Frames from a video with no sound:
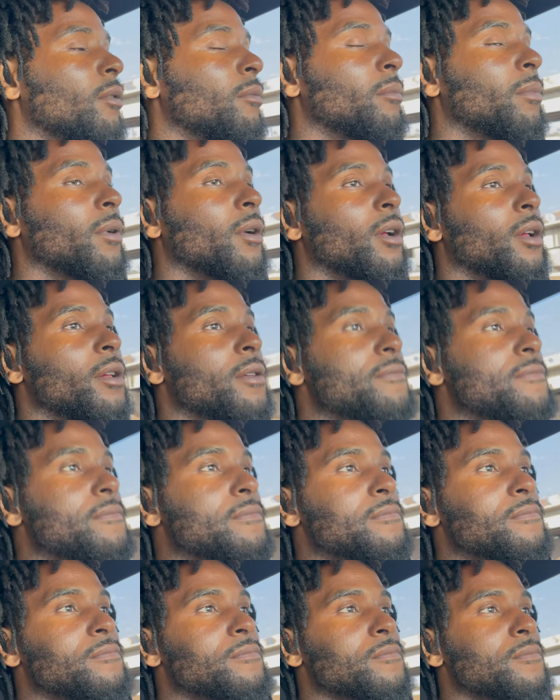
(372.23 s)
But
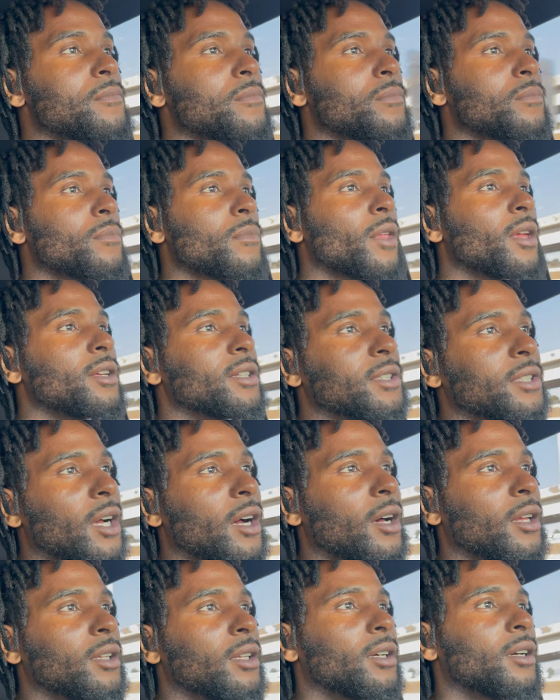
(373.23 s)
it's
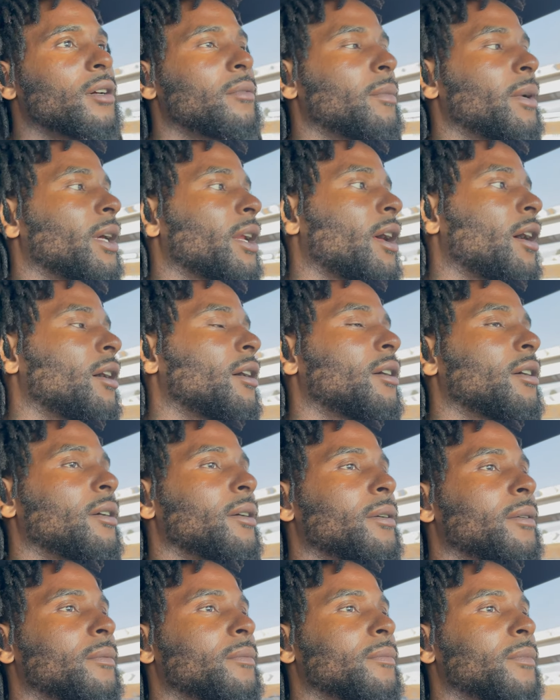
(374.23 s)
all love, man.
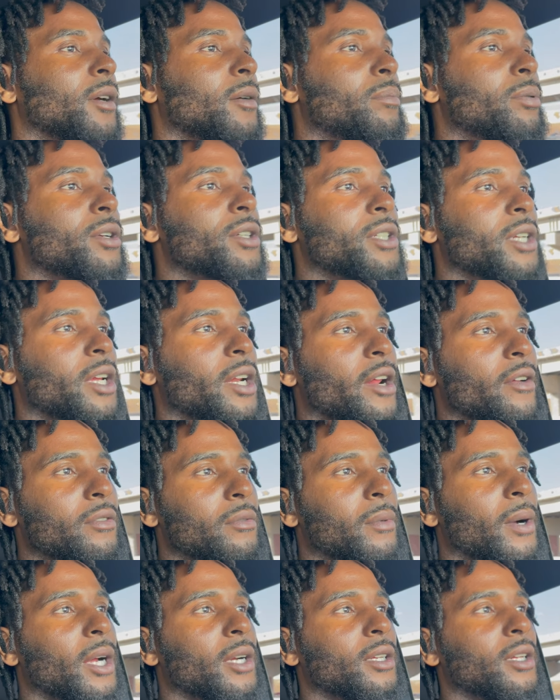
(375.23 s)
I appreciate
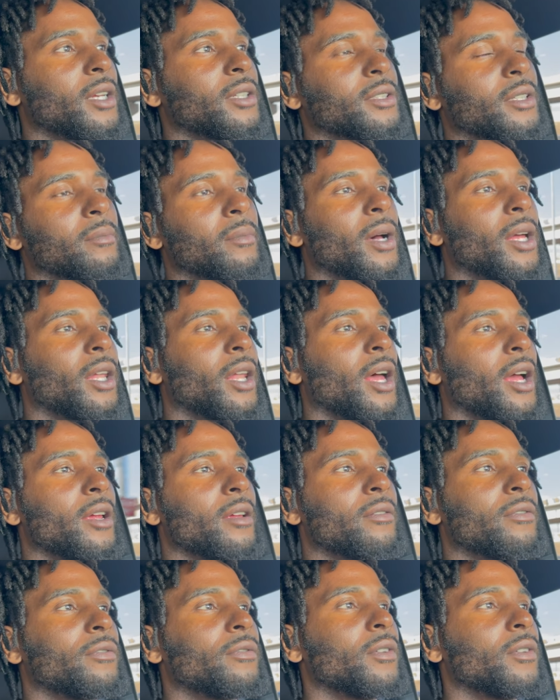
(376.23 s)
everybody that's in my life.